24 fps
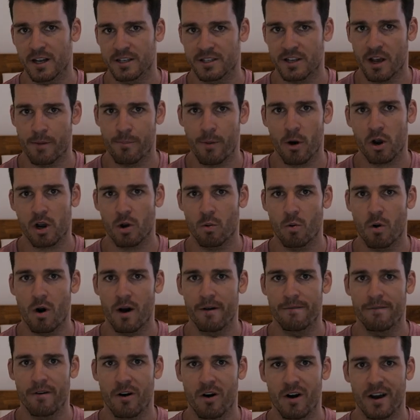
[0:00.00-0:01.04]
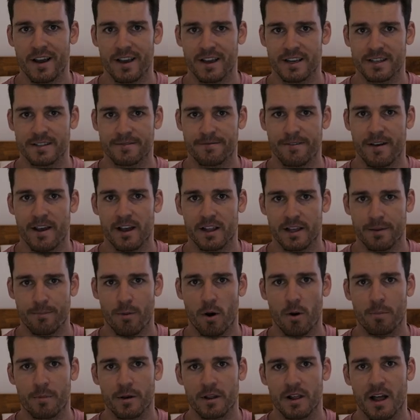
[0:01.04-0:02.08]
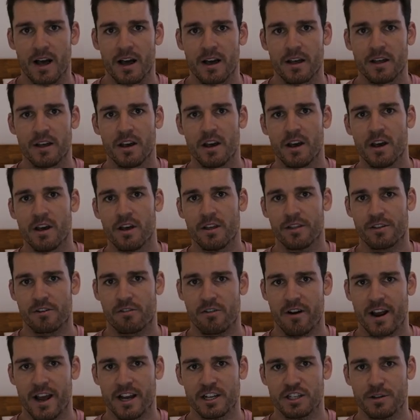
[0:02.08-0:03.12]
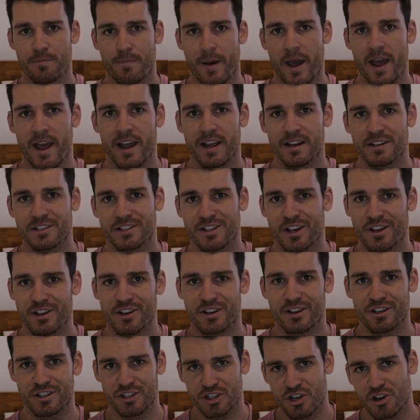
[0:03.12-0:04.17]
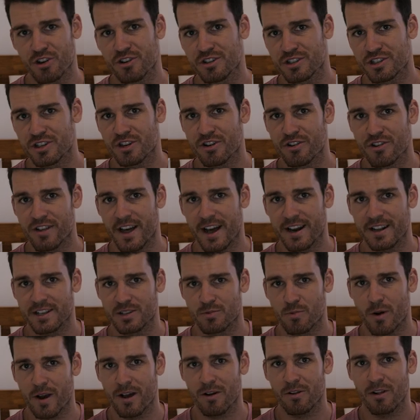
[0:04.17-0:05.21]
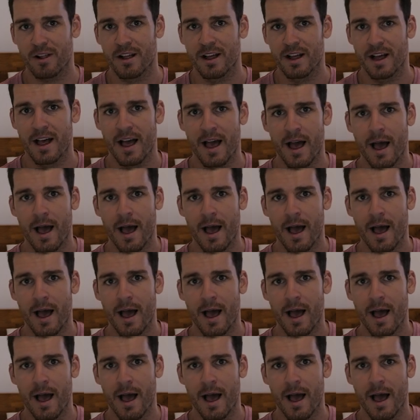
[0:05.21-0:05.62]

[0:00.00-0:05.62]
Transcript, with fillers: So pocket Wi-Fi is fairly popular throughout Japan, so you can choose to do that as well.